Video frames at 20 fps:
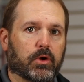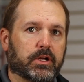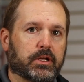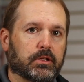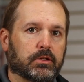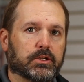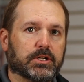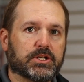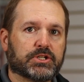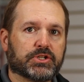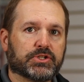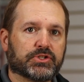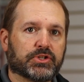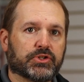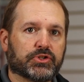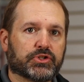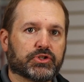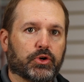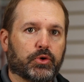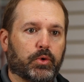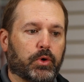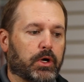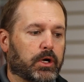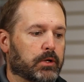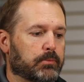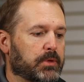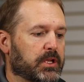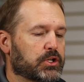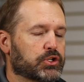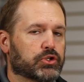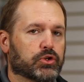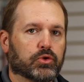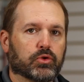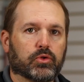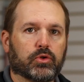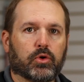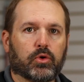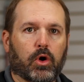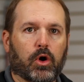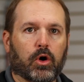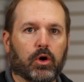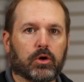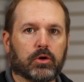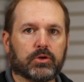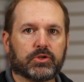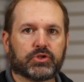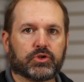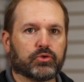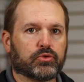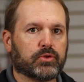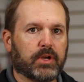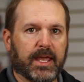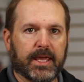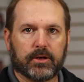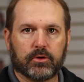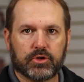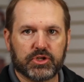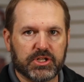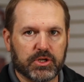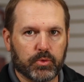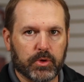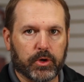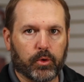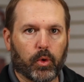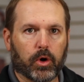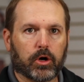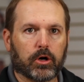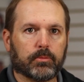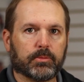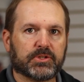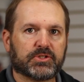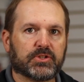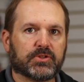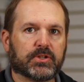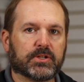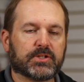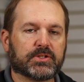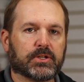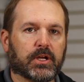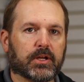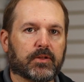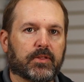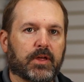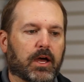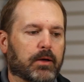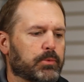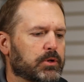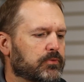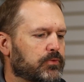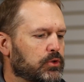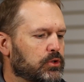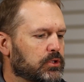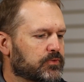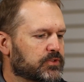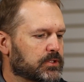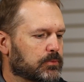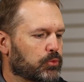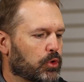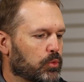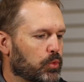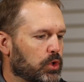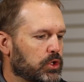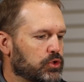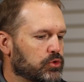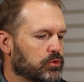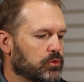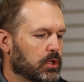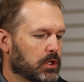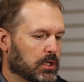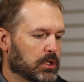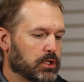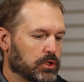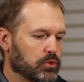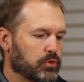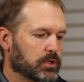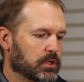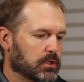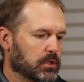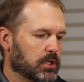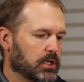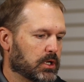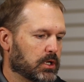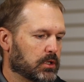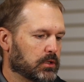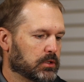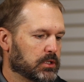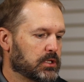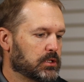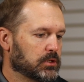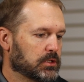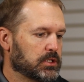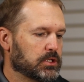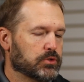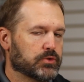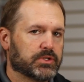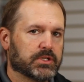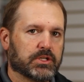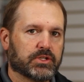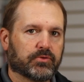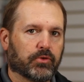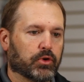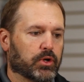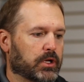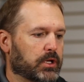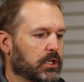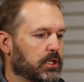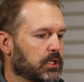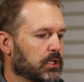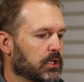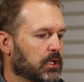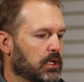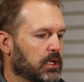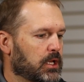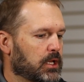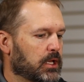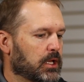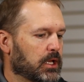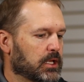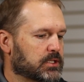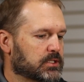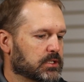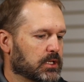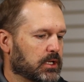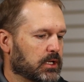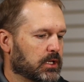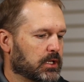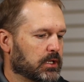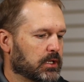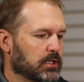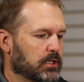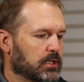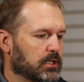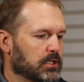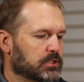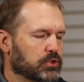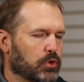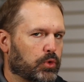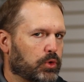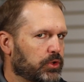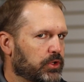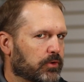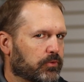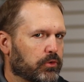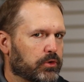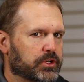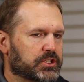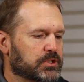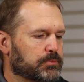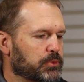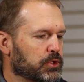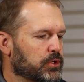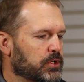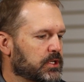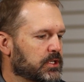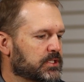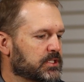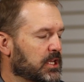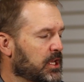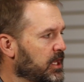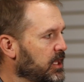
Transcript: regulations and so on, make sure there aren't certain energy requirements and things like that. But if you live somewhere where you can legally use these for hunting, it's a whole different experience.